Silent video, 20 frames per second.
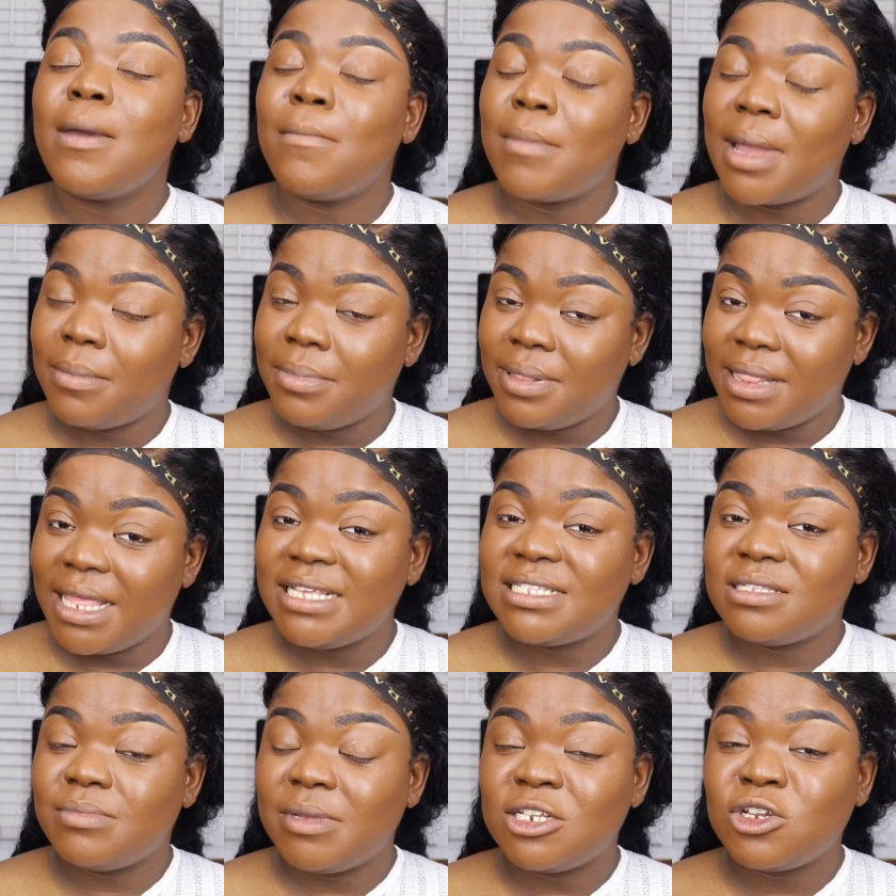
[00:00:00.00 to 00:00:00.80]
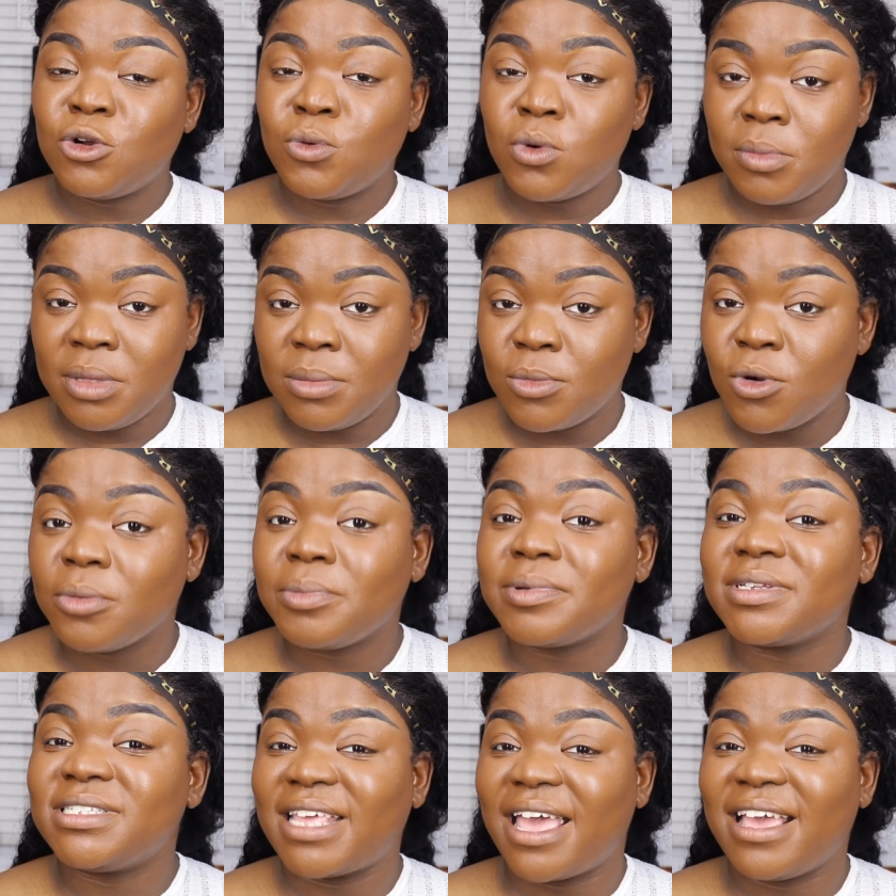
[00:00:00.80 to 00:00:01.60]
my placement will be more
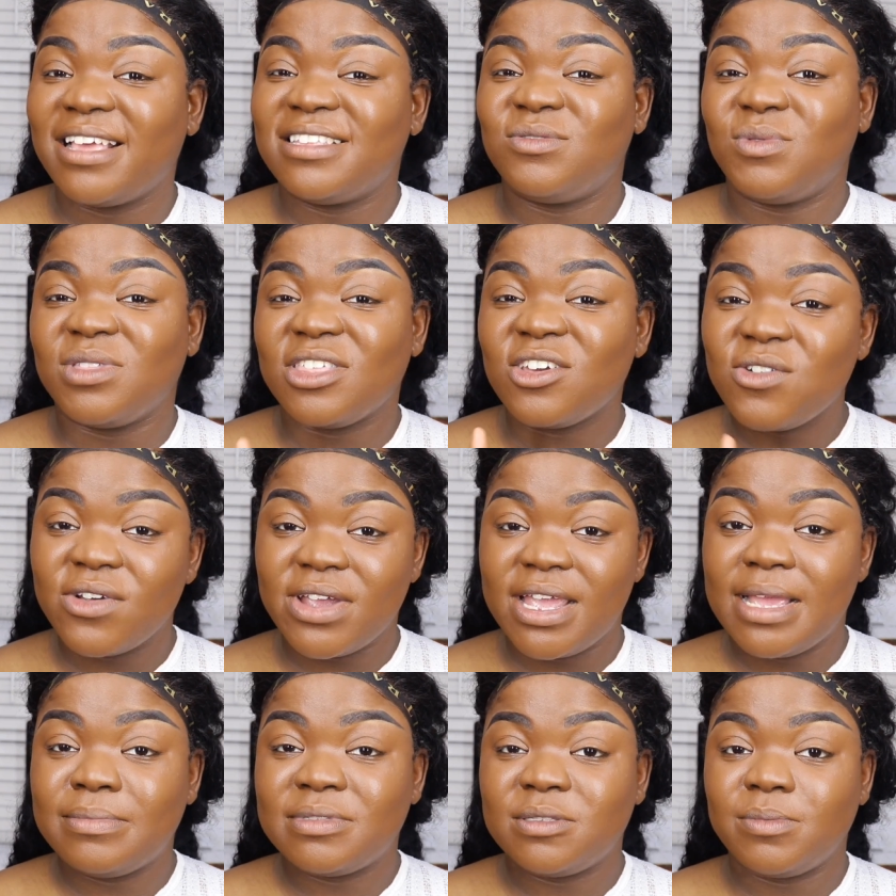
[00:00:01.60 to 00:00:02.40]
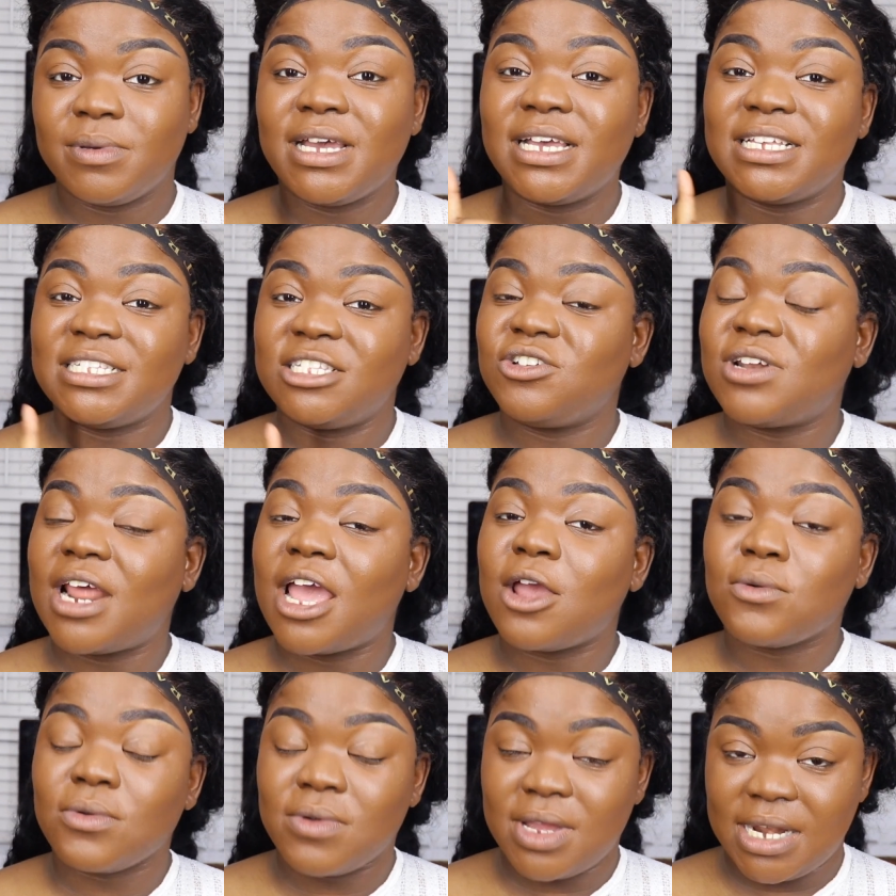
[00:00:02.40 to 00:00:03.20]
precise with creams because they're
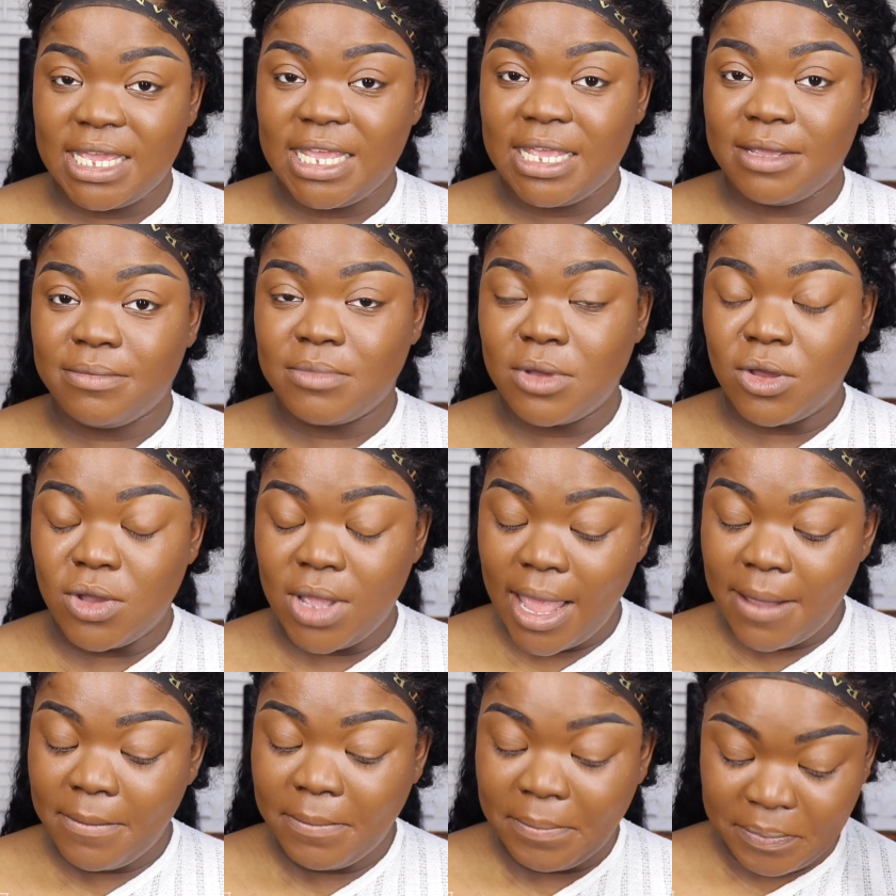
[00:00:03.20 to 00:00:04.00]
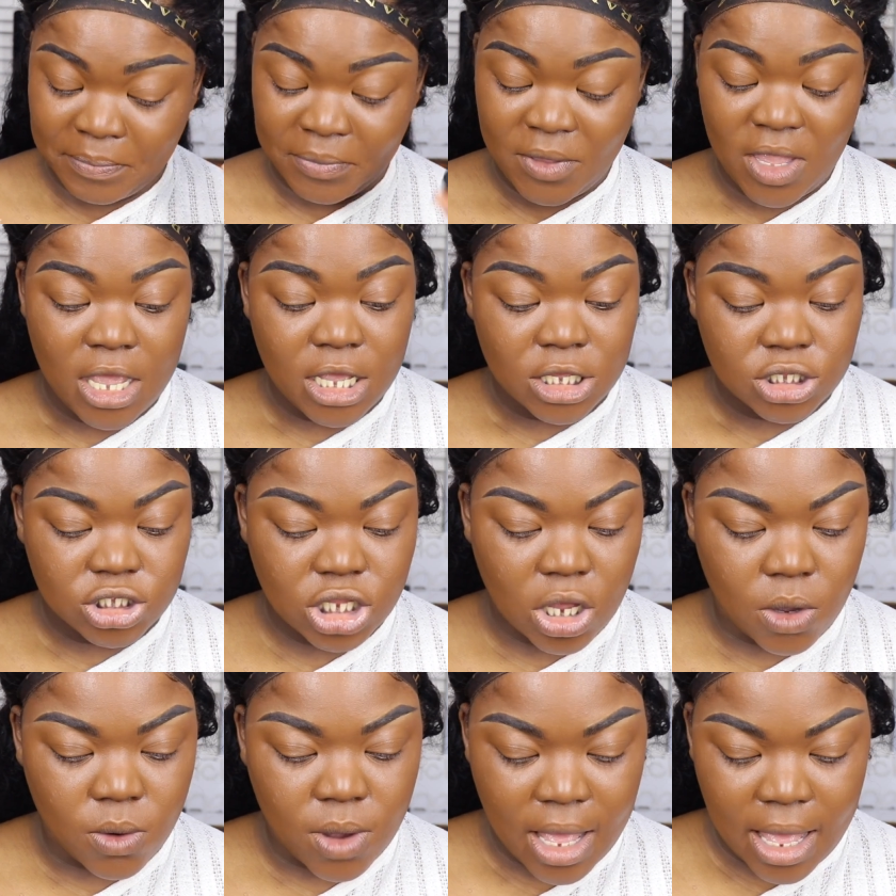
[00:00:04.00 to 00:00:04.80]
not runny. Okay,
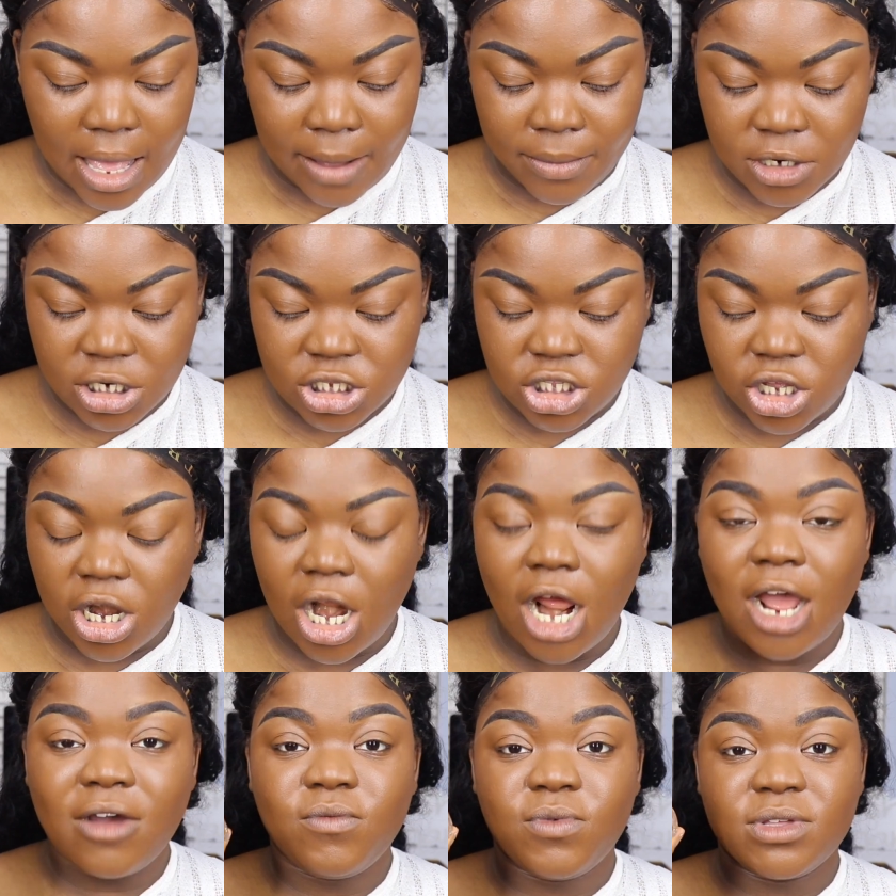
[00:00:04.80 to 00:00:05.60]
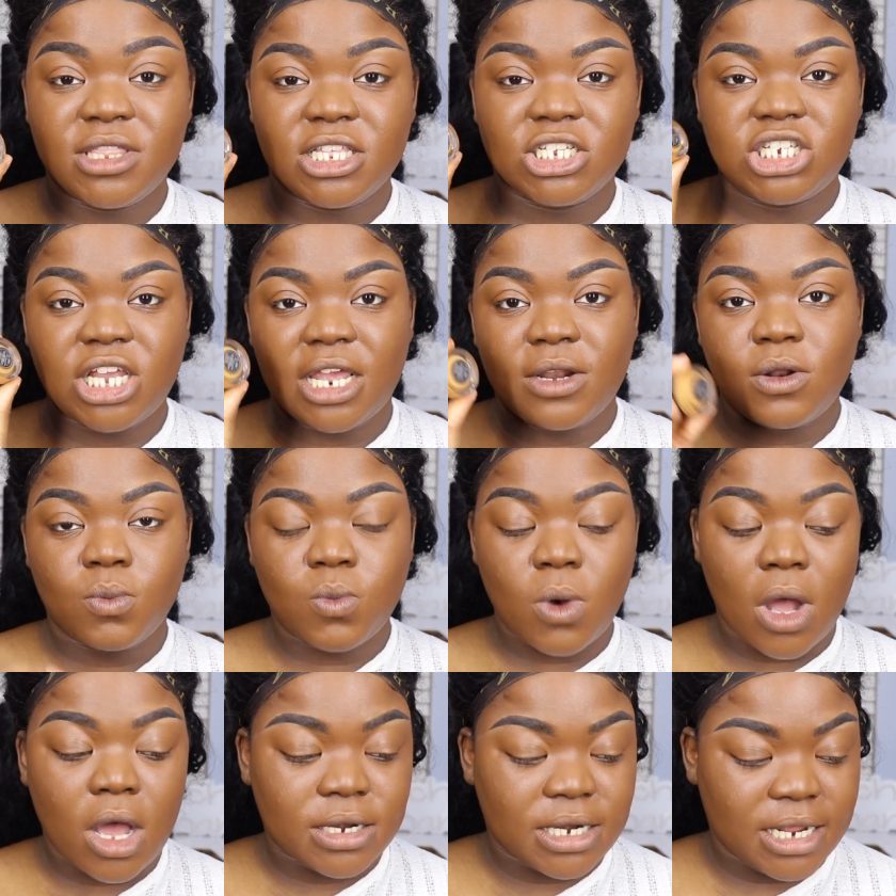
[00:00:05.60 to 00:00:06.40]
so I'm going to start off with the shade
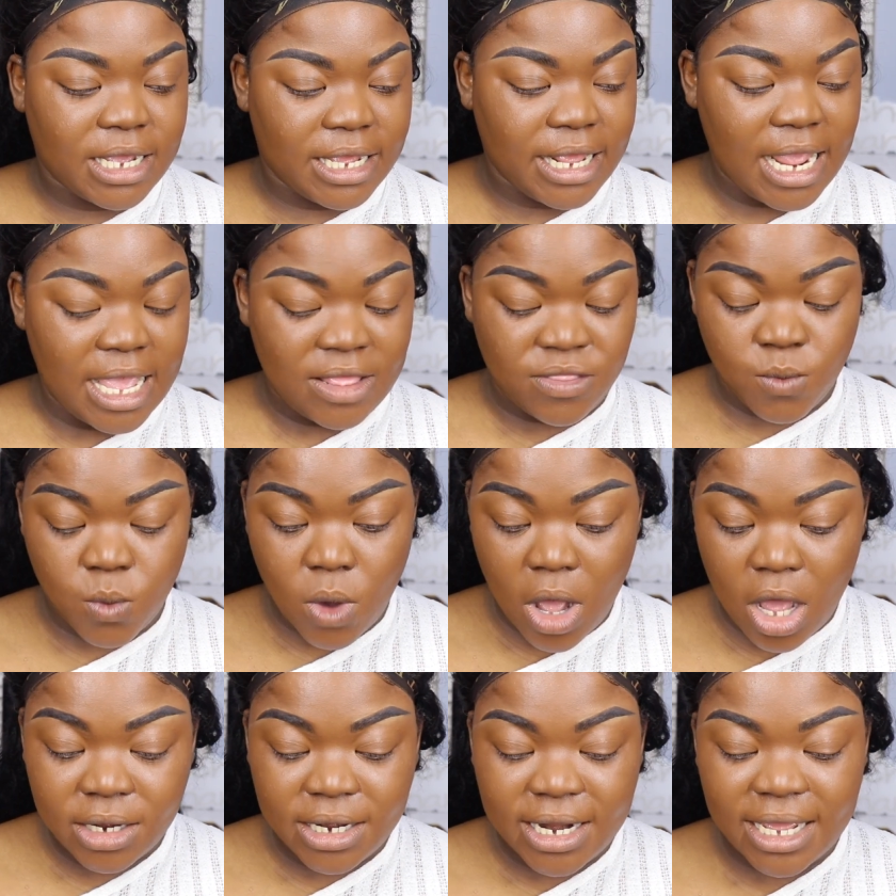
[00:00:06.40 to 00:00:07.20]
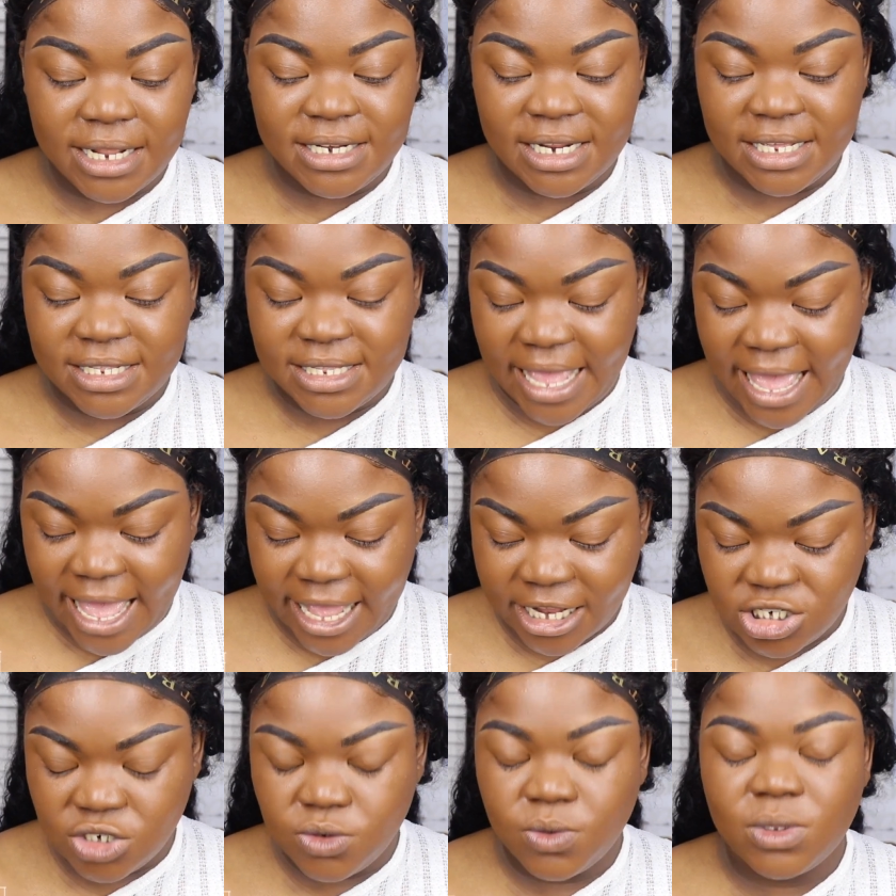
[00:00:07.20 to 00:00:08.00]
Walnut, and Walnut is
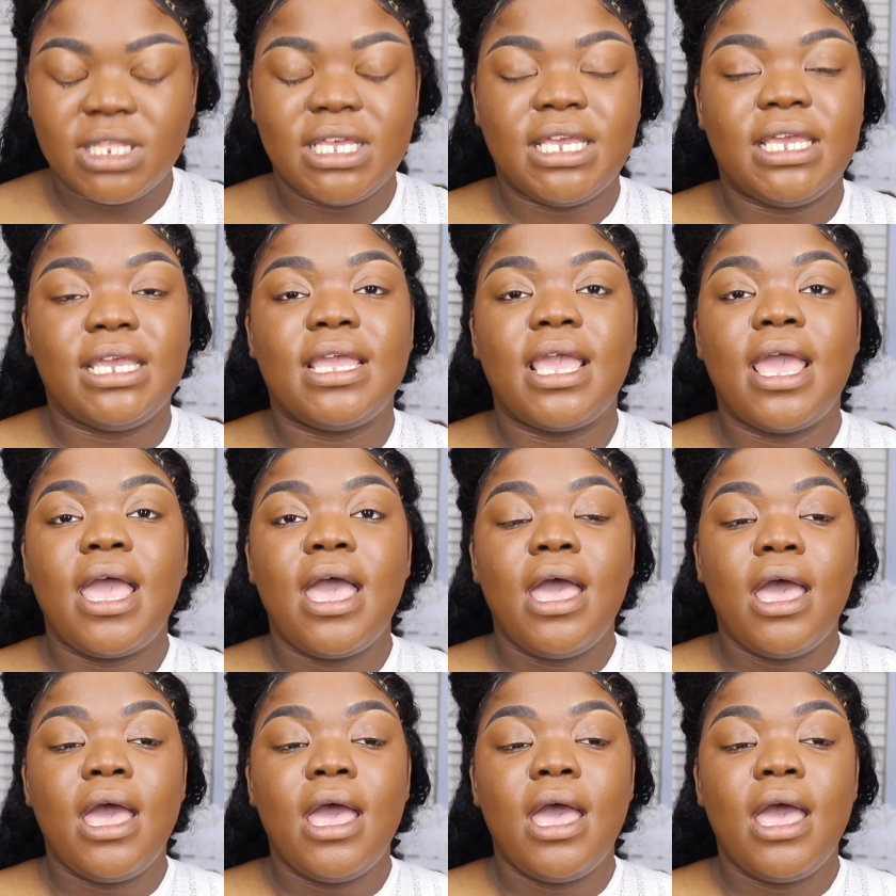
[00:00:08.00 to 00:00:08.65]
actually